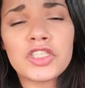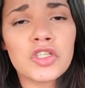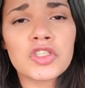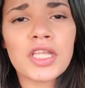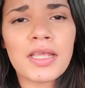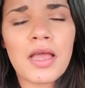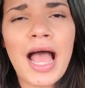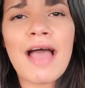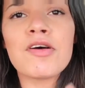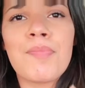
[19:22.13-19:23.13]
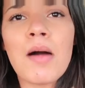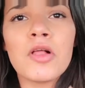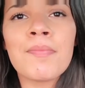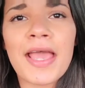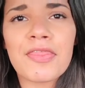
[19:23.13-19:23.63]
It's usually, I have a
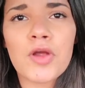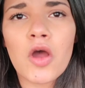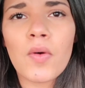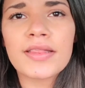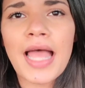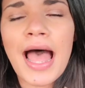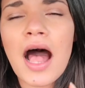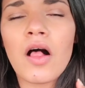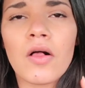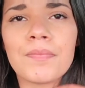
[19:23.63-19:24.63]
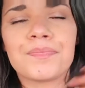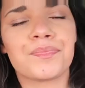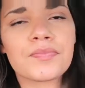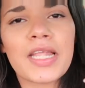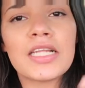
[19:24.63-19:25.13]
bubble in my throat. What the hell?
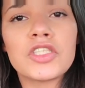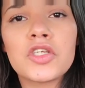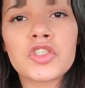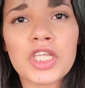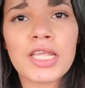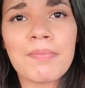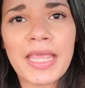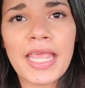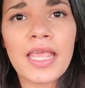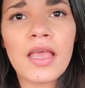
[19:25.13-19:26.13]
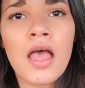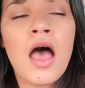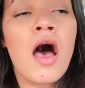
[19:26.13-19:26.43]
It's usually me.